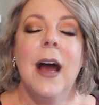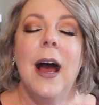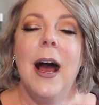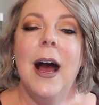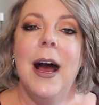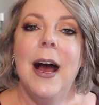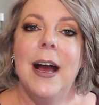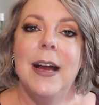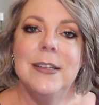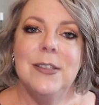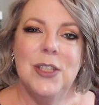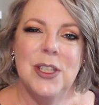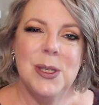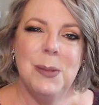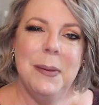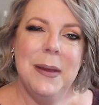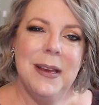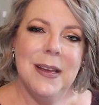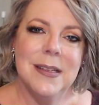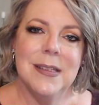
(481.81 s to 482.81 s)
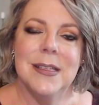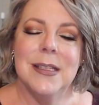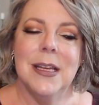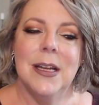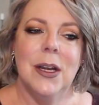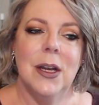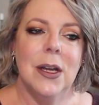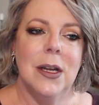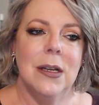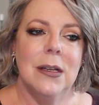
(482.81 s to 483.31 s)
Uh, just because
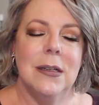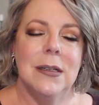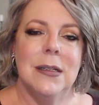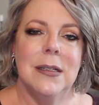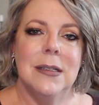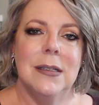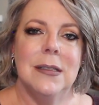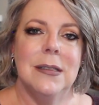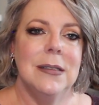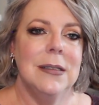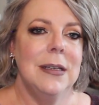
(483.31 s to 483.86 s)
they're, uh,